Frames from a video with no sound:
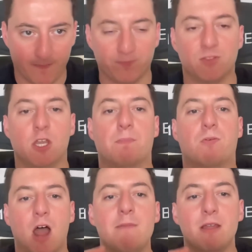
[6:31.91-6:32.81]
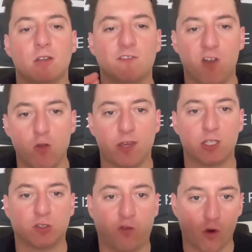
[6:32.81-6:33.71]
The primary
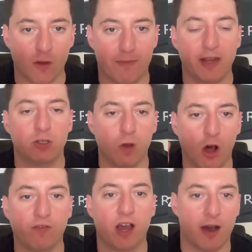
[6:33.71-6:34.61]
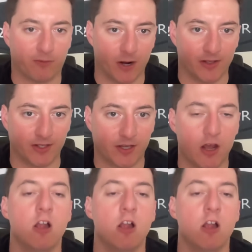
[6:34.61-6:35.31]
focus for the Big 12 Conference